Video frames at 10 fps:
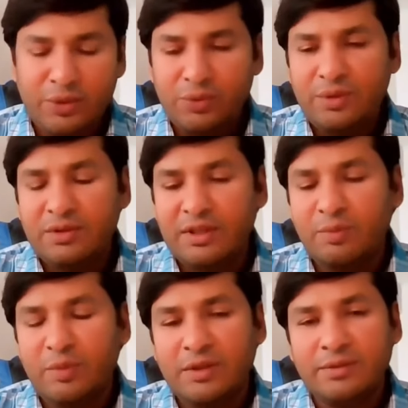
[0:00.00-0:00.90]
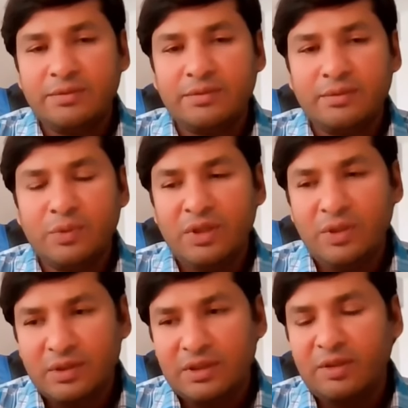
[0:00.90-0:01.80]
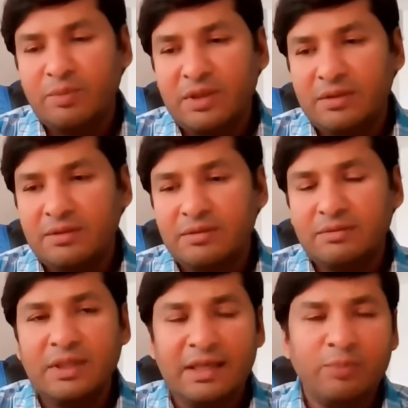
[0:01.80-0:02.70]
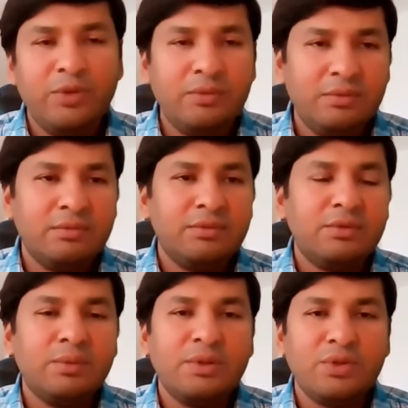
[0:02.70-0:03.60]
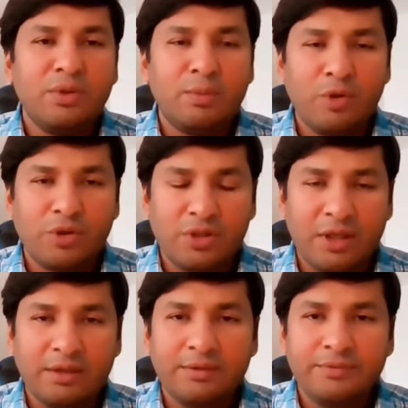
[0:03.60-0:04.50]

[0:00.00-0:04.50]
And do your dharma. Only your dharma will help you towards your moksha.